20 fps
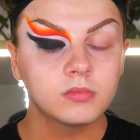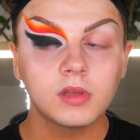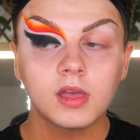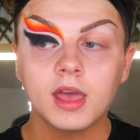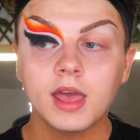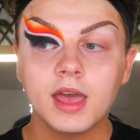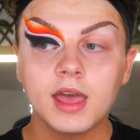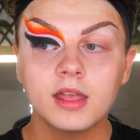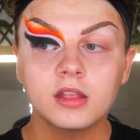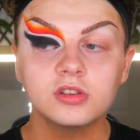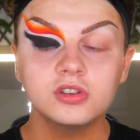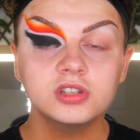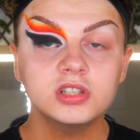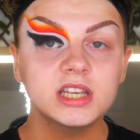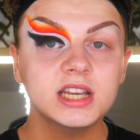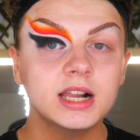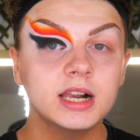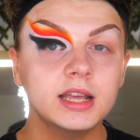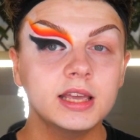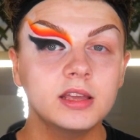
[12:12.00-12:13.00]
And just to
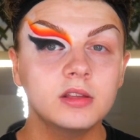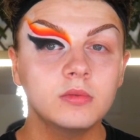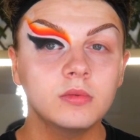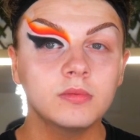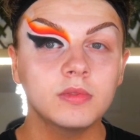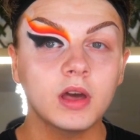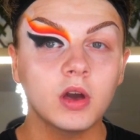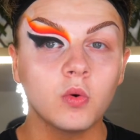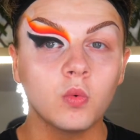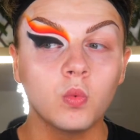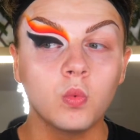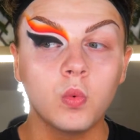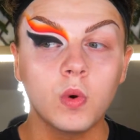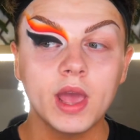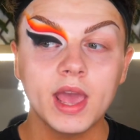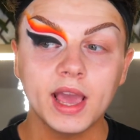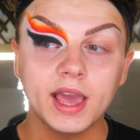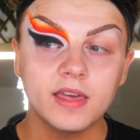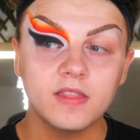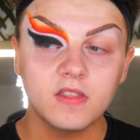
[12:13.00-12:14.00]
clean up that
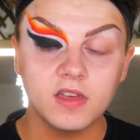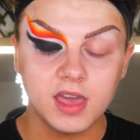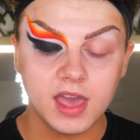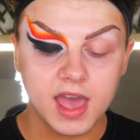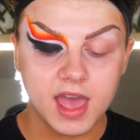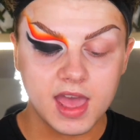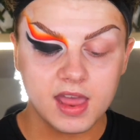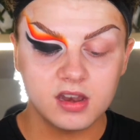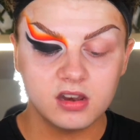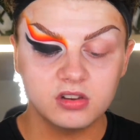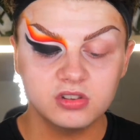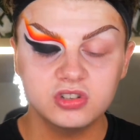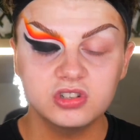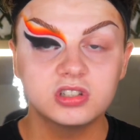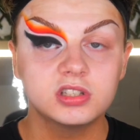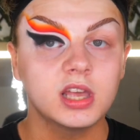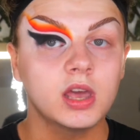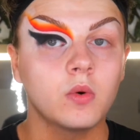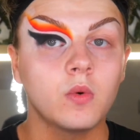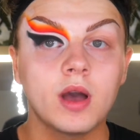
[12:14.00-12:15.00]
wing at the end, just
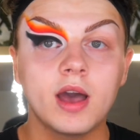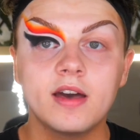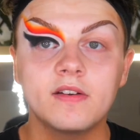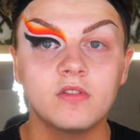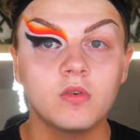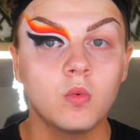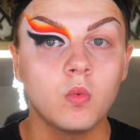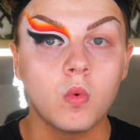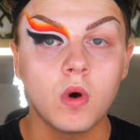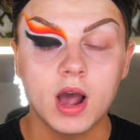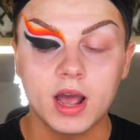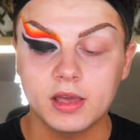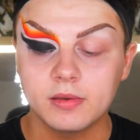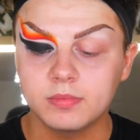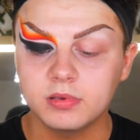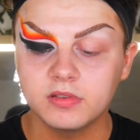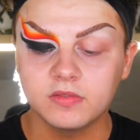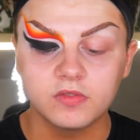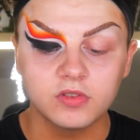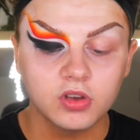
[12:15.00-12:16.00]
take whatever
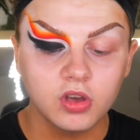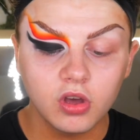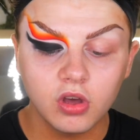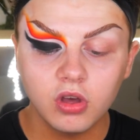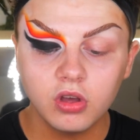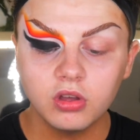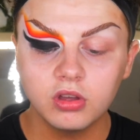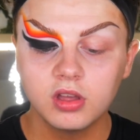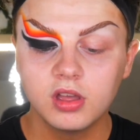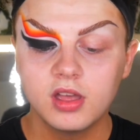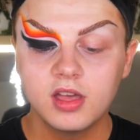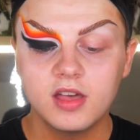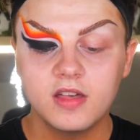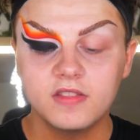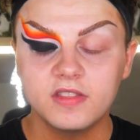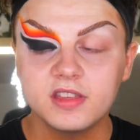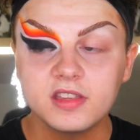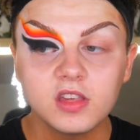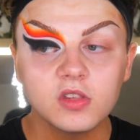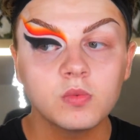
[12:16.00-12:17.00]
wipe you've got.
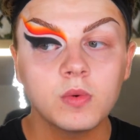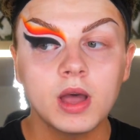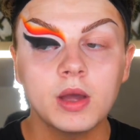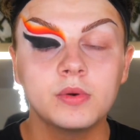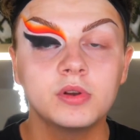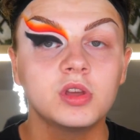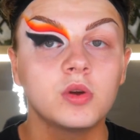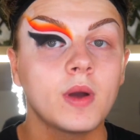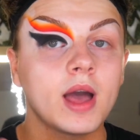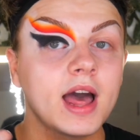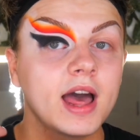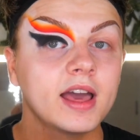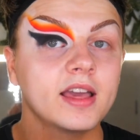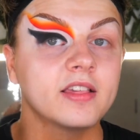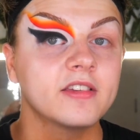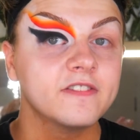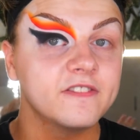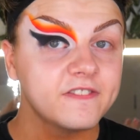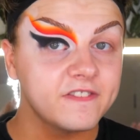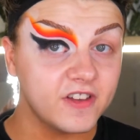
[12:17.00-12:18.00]
This is why we do
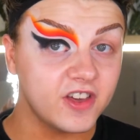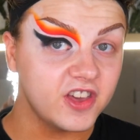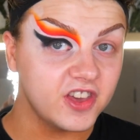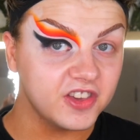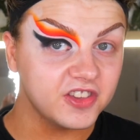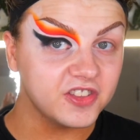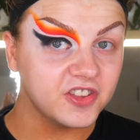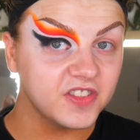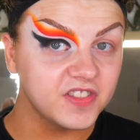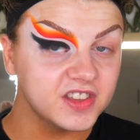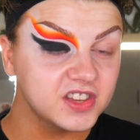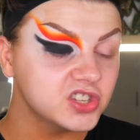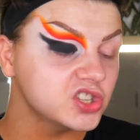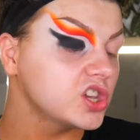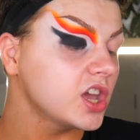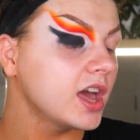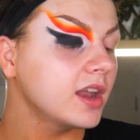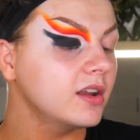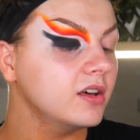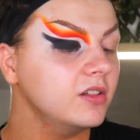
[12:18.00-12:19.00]
eyes first on this
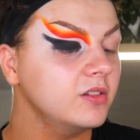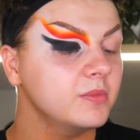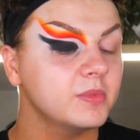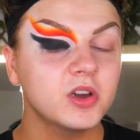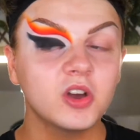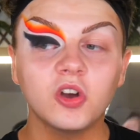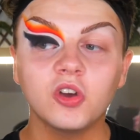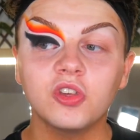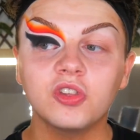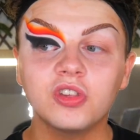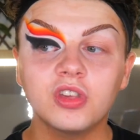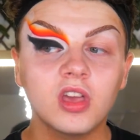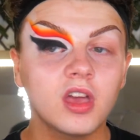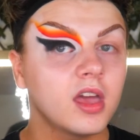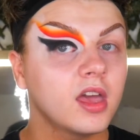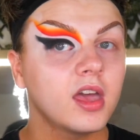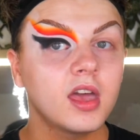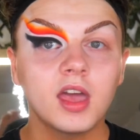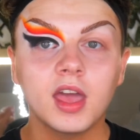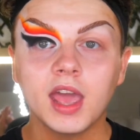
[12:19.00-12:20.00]
channel, because
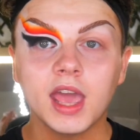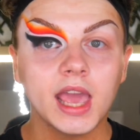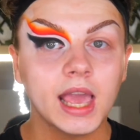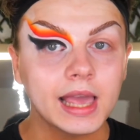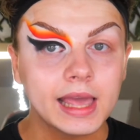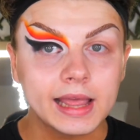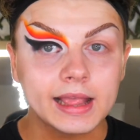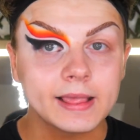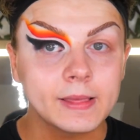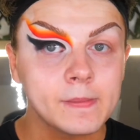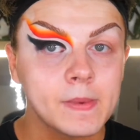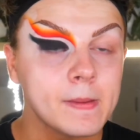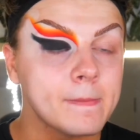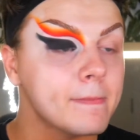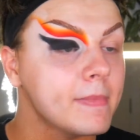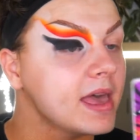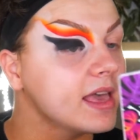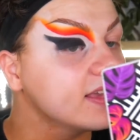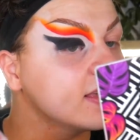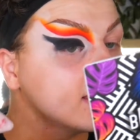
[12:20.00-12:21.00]
it gets a bit
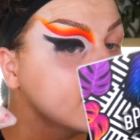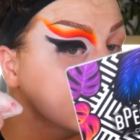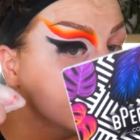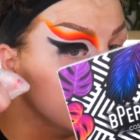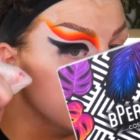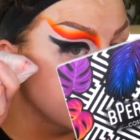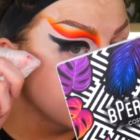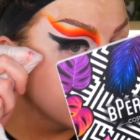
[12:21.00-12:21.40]
messy.